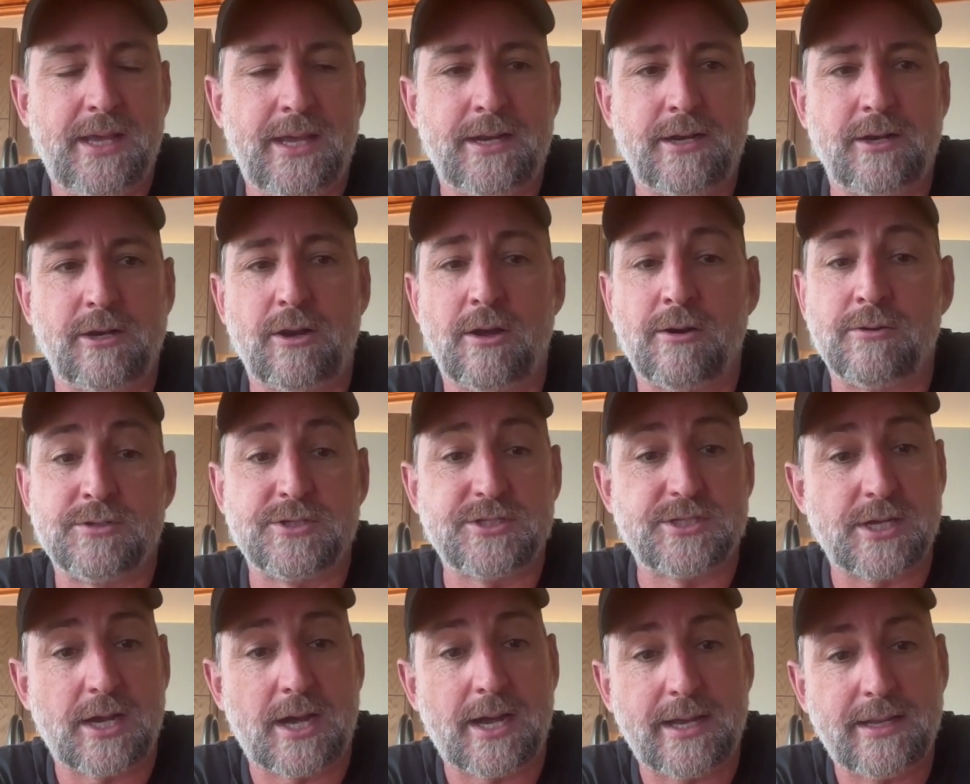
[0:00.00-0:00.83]

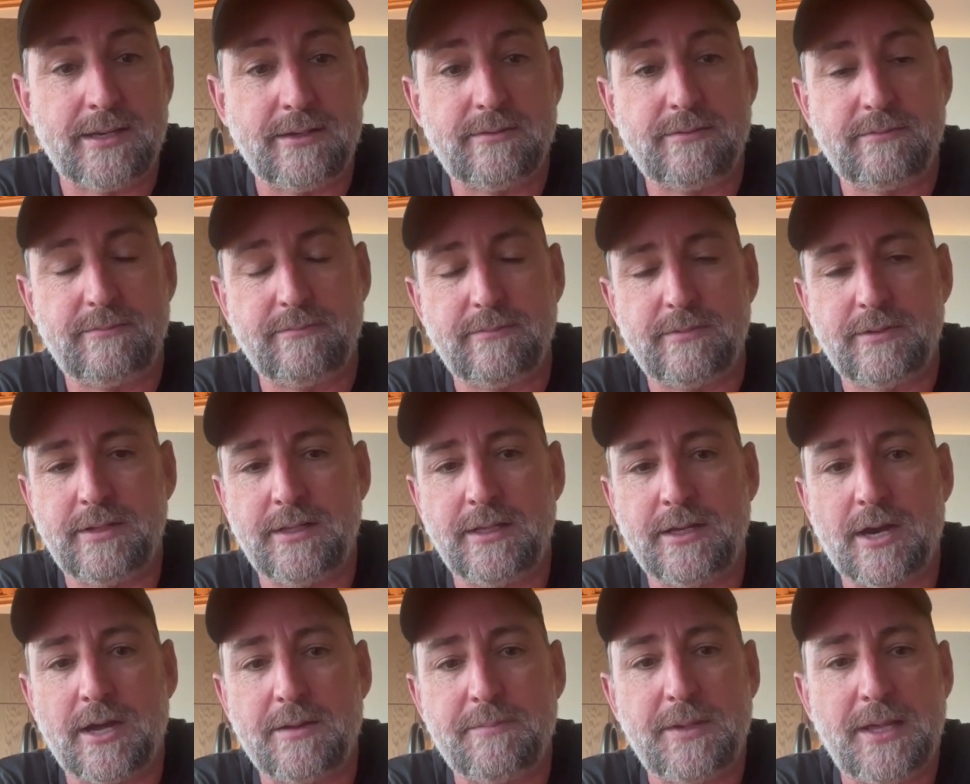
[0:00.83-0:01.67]
alongside the
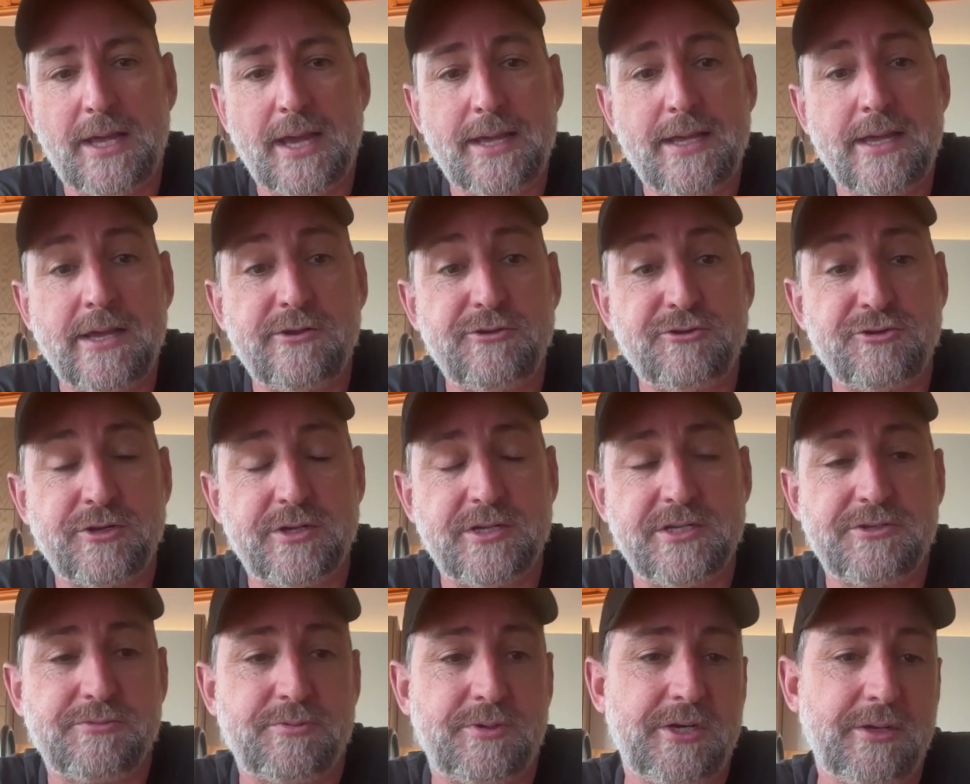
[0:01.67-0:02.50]
IPA
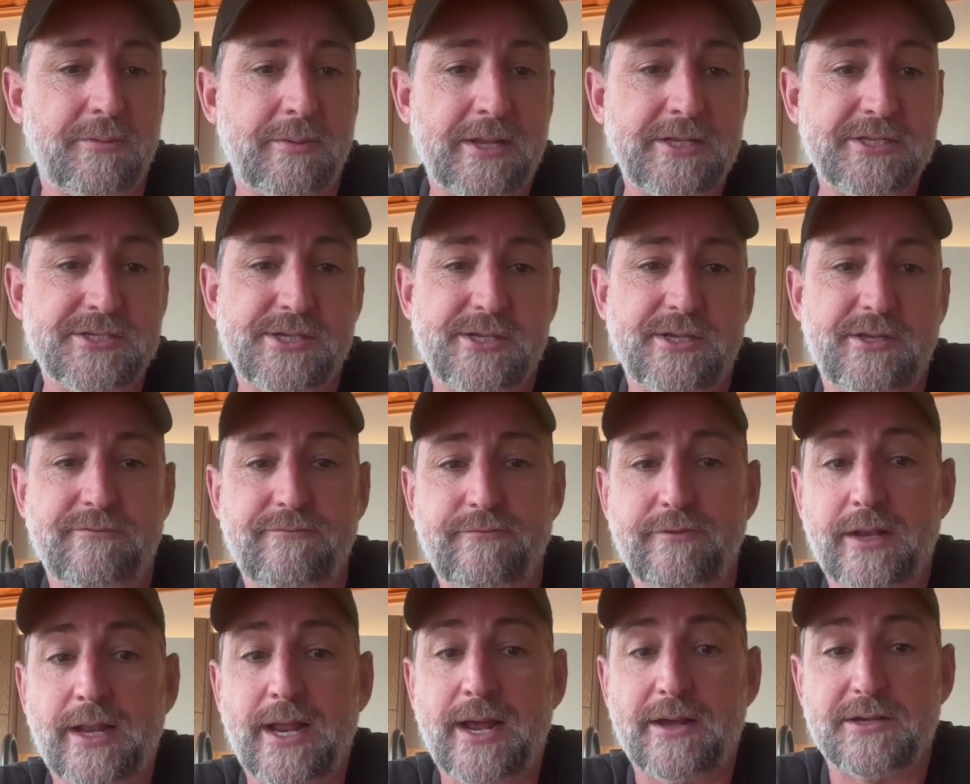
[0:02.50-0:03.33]
entries, when you enter, you
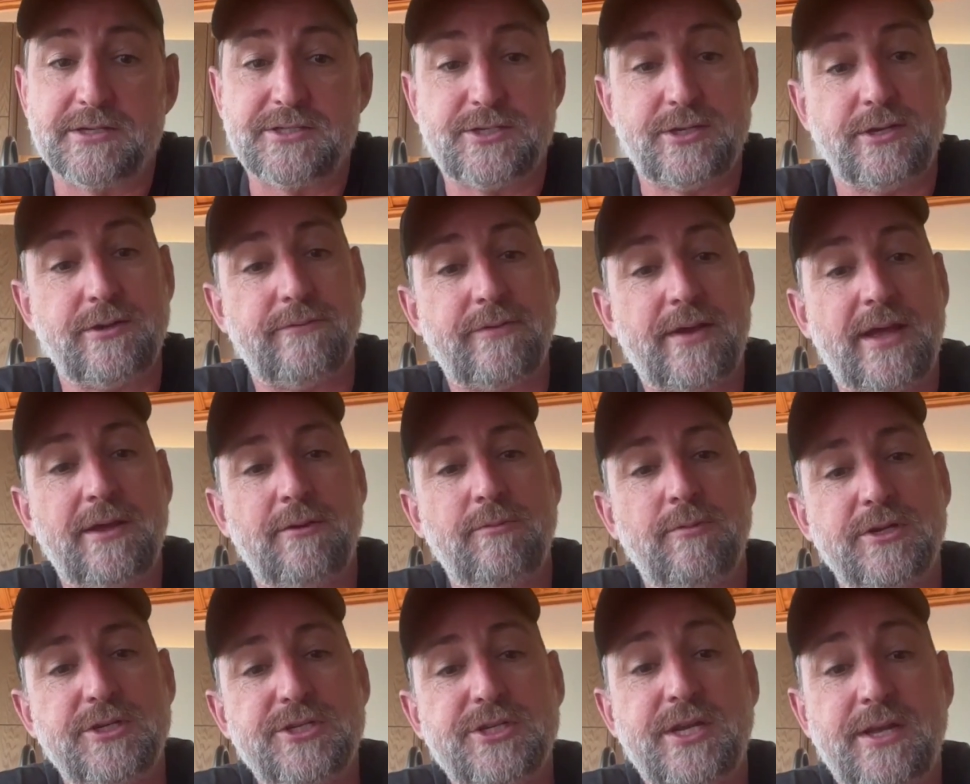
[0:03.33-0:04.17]
fill out a survey
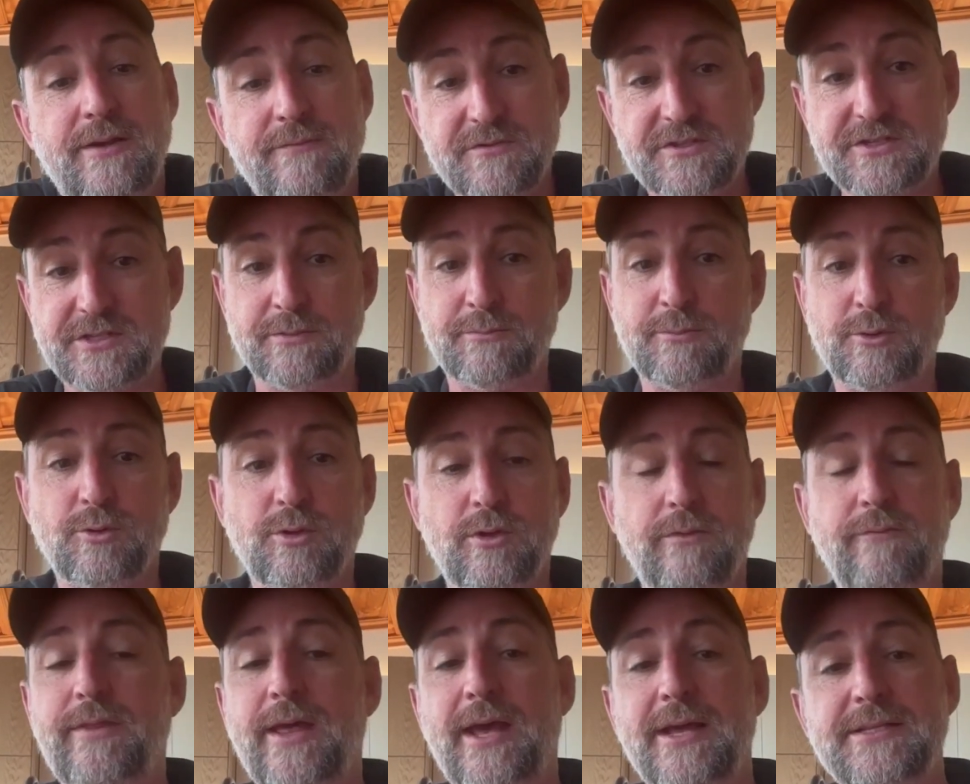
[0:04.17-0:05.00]
which gives them all
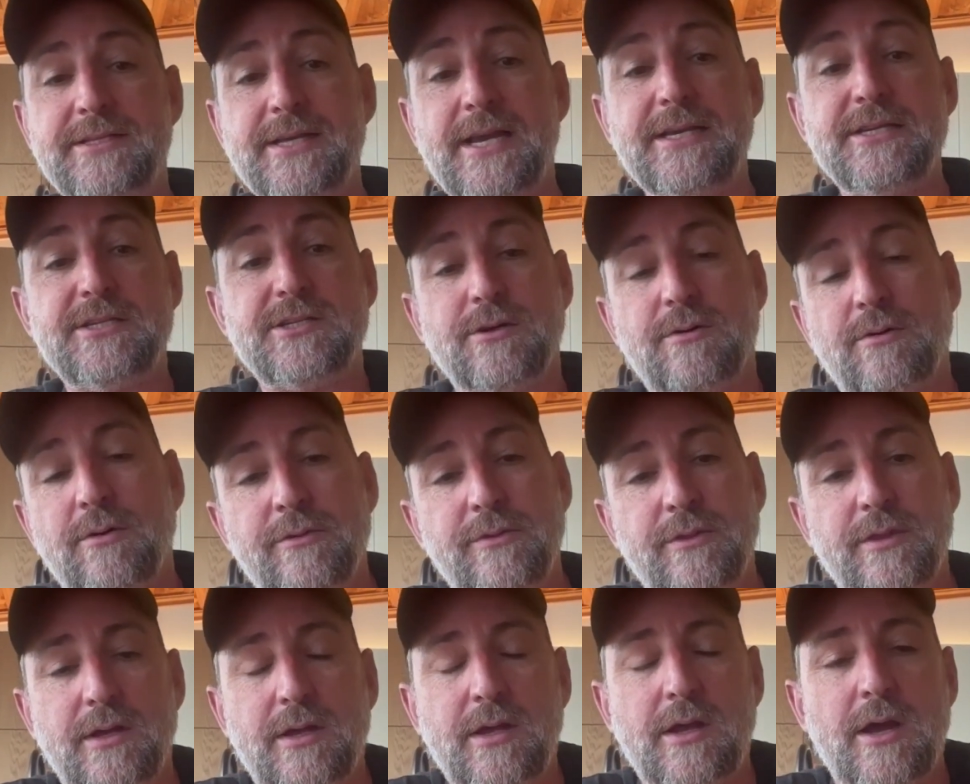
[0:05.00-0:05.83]
of that data
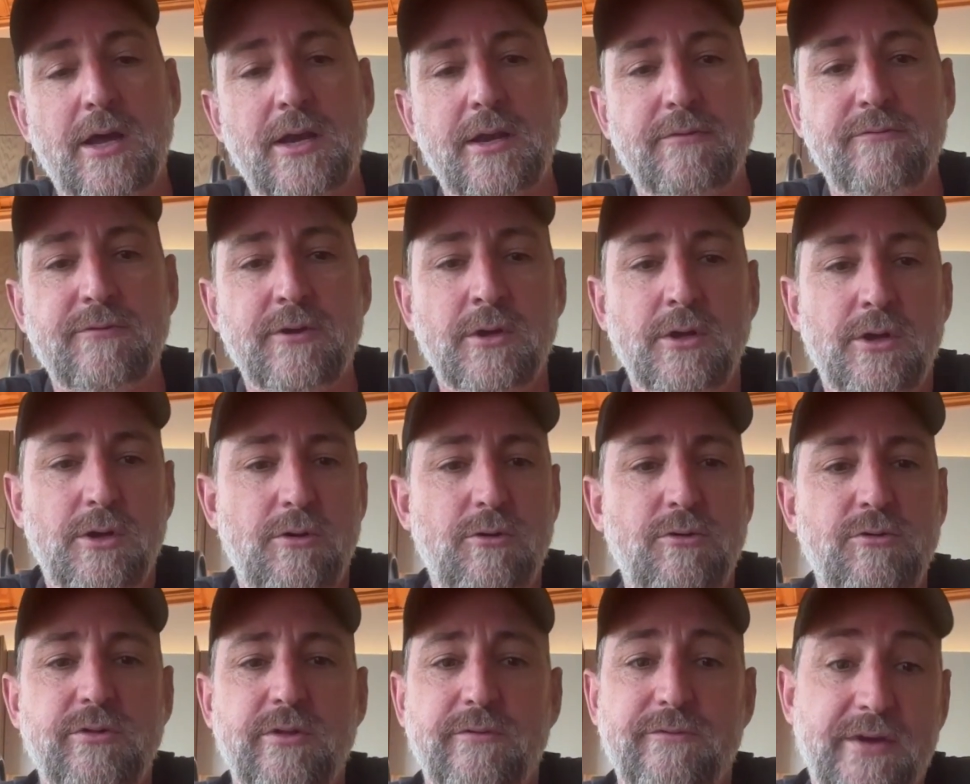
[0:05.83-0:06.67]
on the kind of
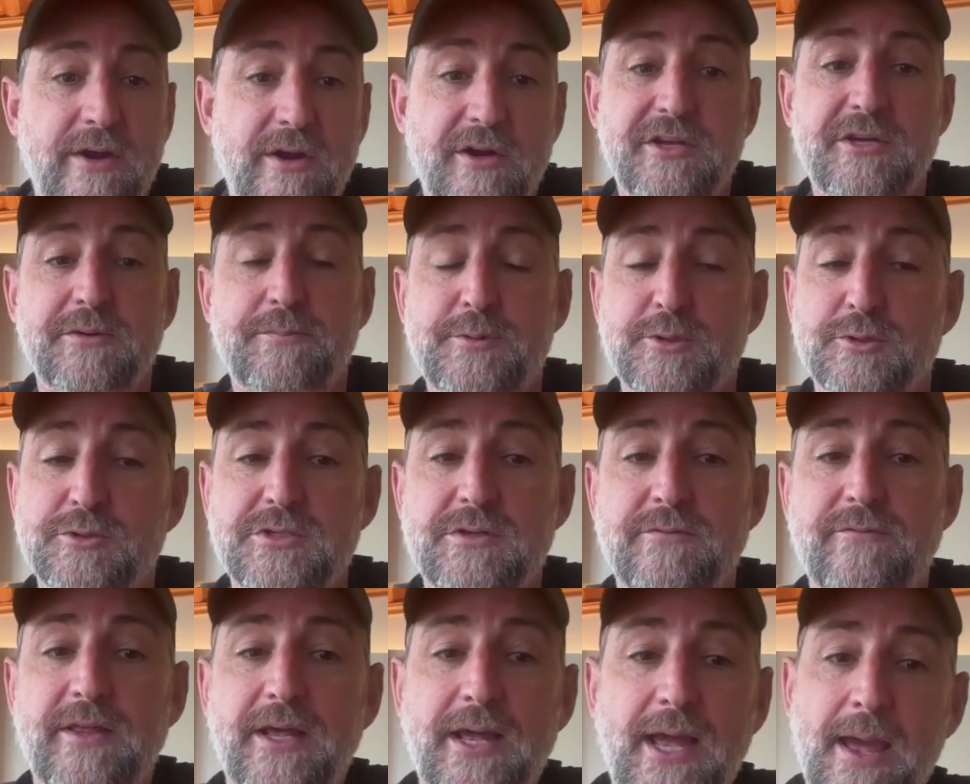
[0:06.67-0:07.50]
all the variables
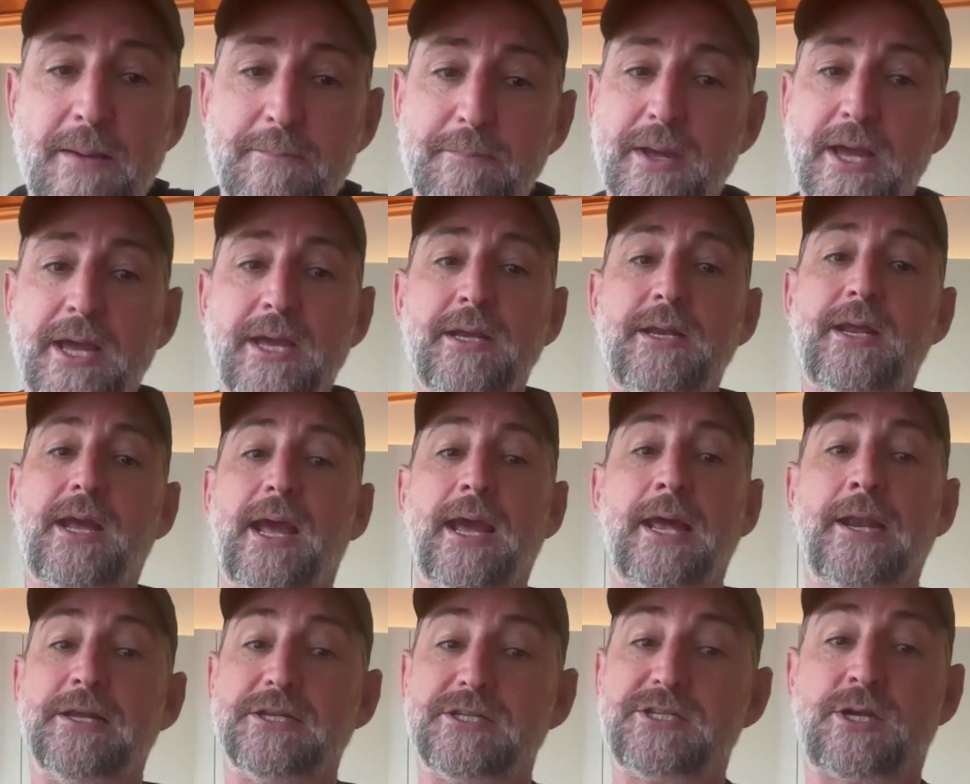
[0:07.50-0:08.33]
of the campaign
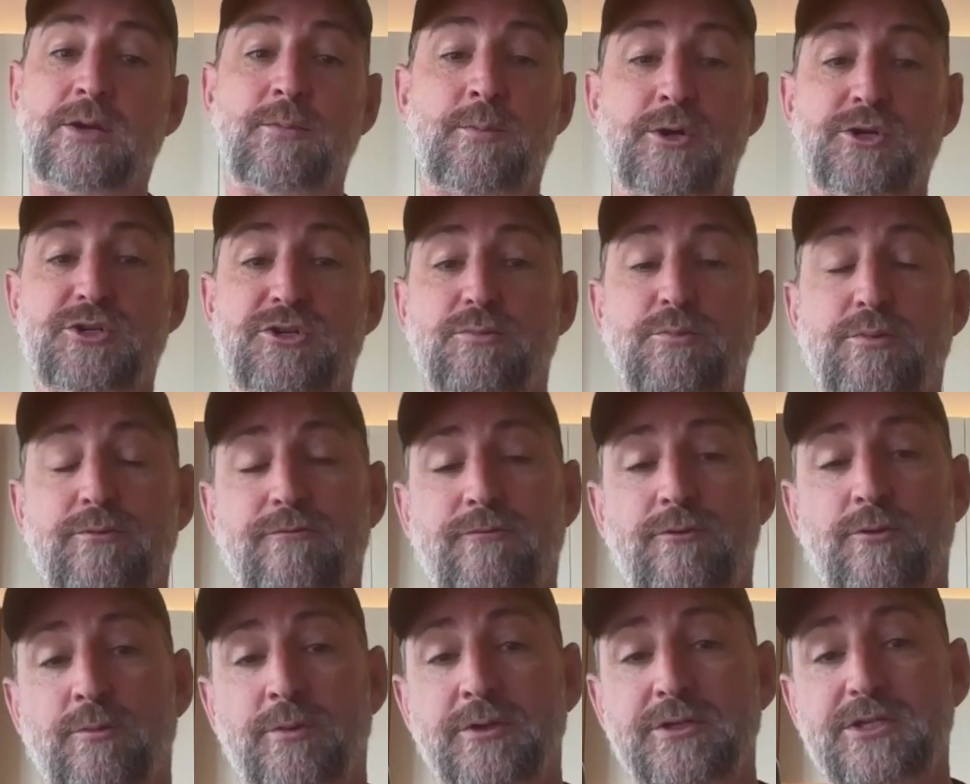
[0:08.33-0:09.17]
and its commercial
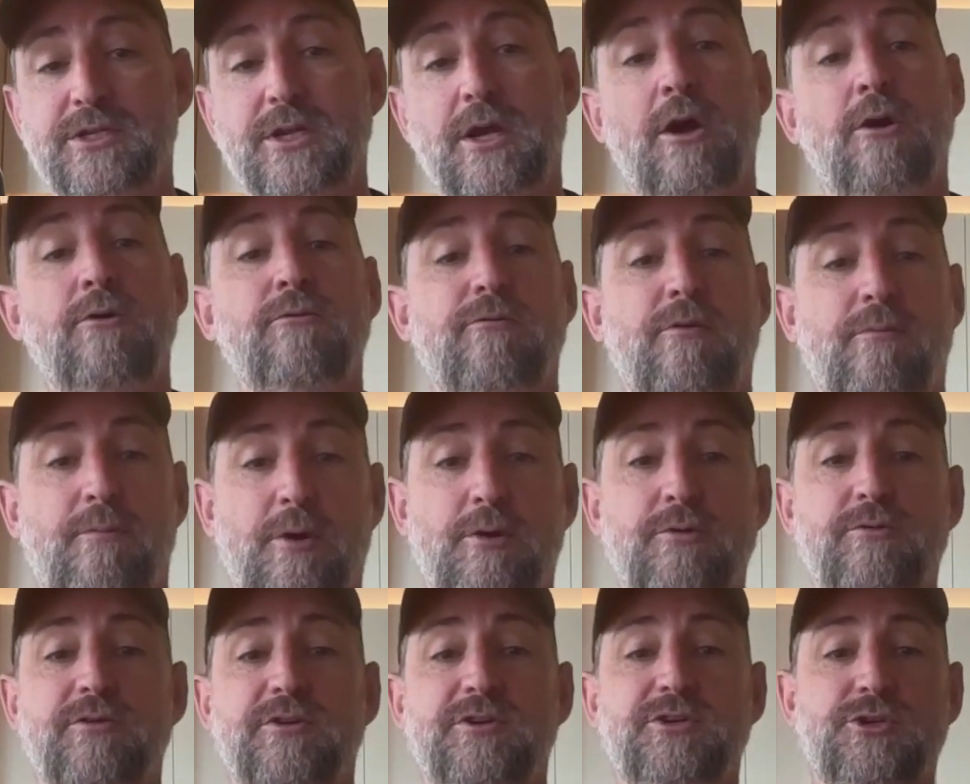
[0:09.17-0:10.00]
performance over
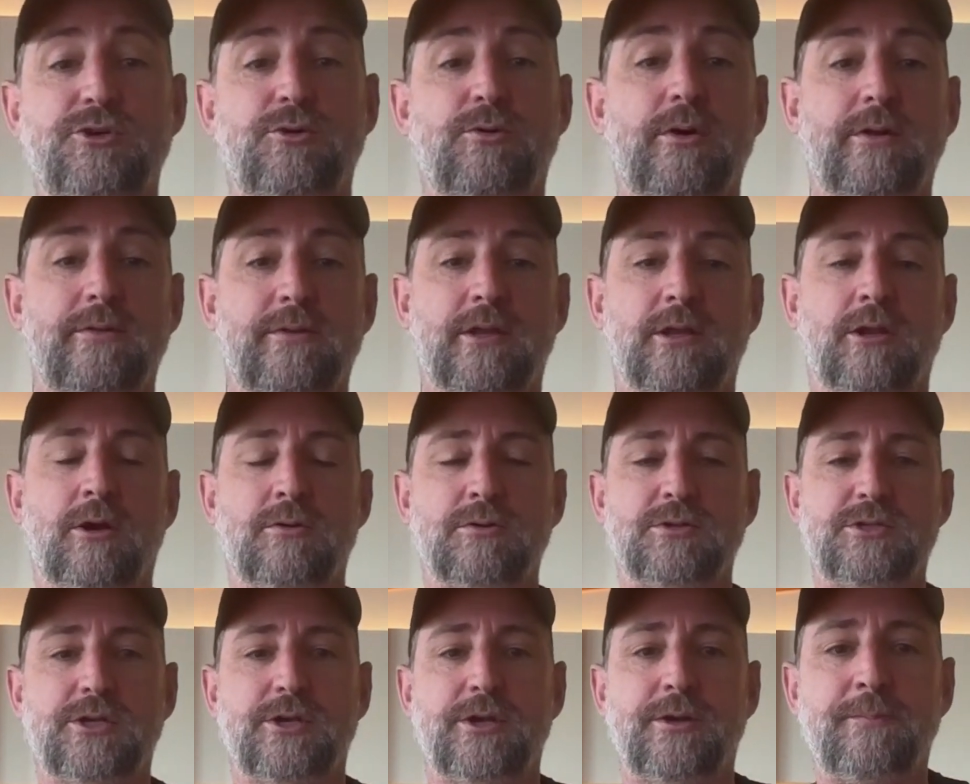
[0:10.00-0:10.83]
both the short and the long
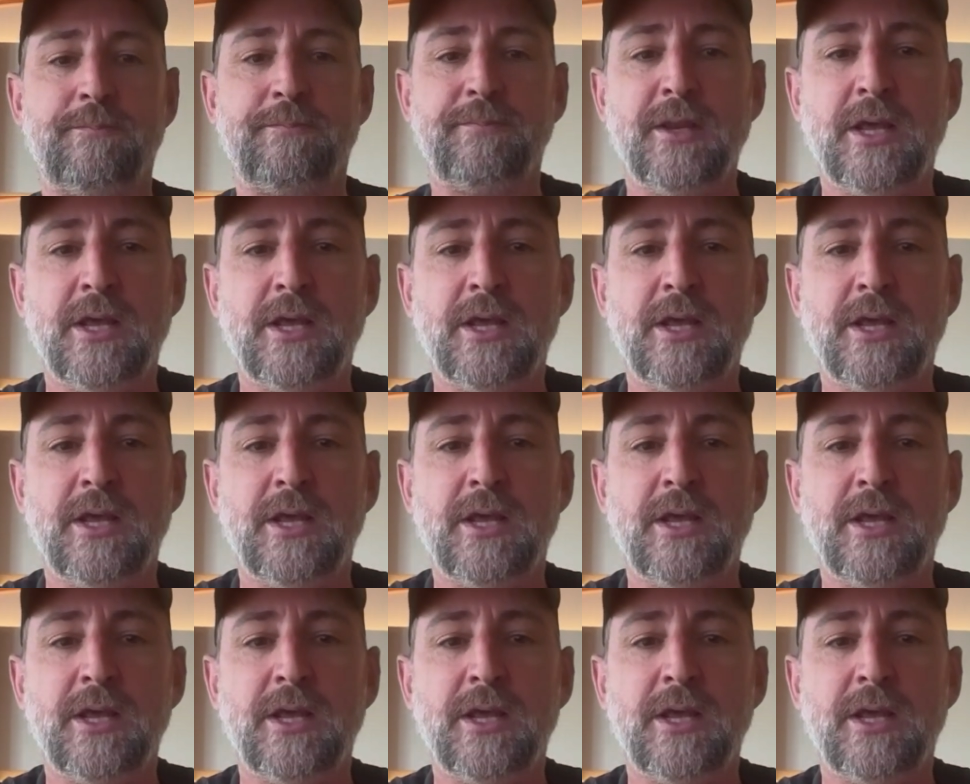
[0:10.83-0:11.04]
term.